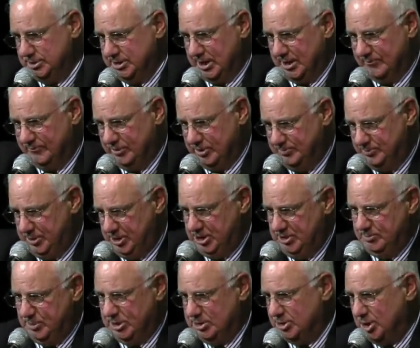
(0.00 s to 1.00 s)
the
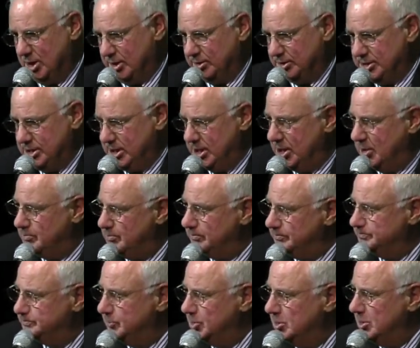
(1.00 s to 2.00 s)
MVP, my daughter
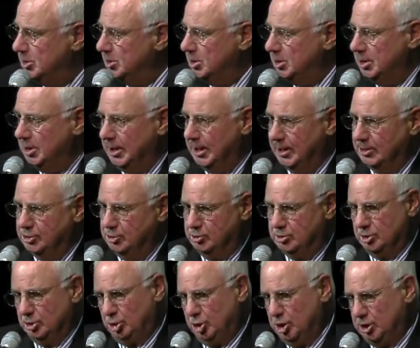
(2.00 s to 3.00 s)
Kim, and
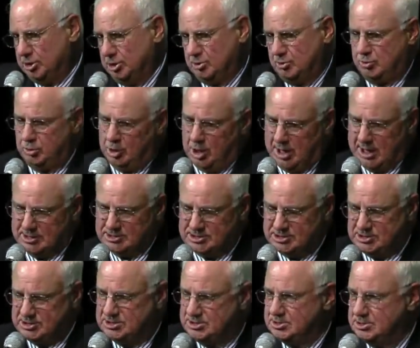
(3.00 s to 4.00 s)
you can look
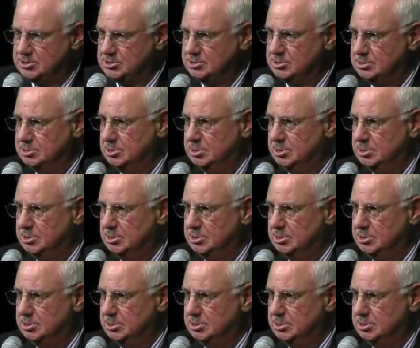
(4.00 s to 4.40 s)
across